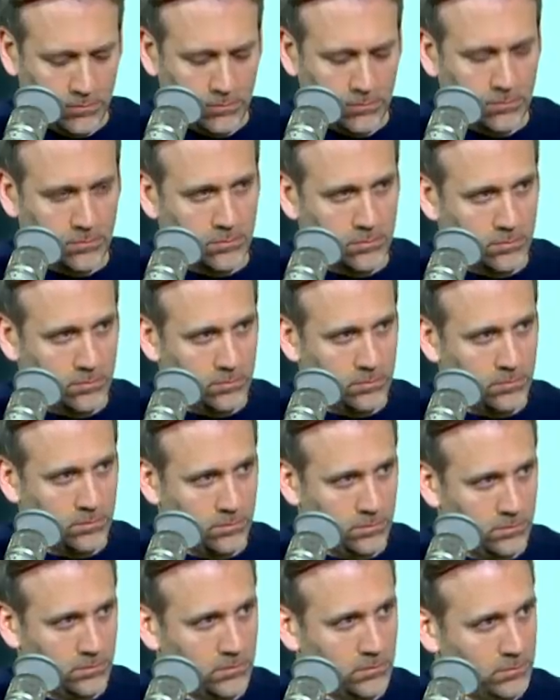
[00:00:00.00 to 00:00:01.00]

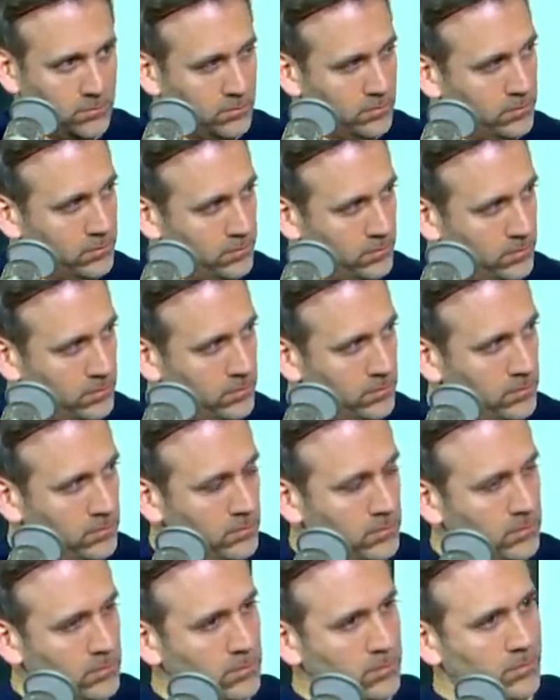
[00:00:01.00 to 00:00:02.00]

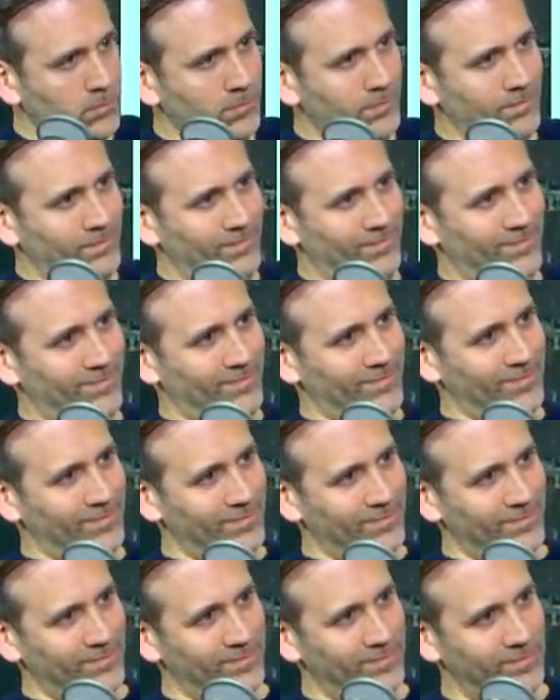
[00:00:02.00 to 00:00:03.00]

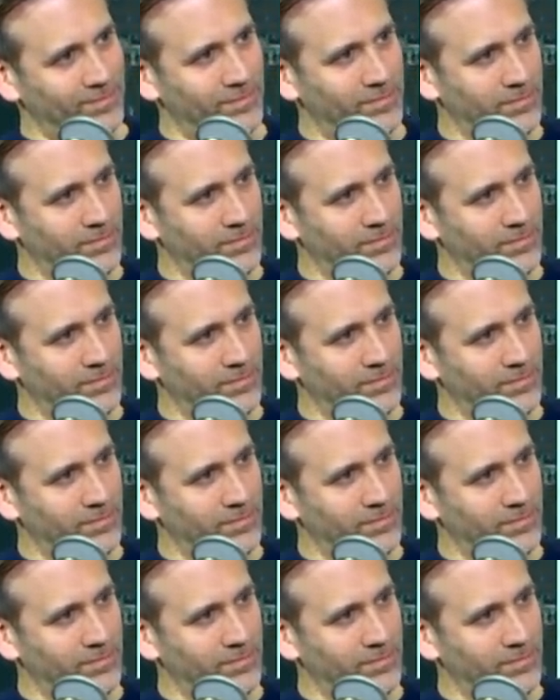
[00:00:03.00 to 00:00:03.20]
This person isn't speaking.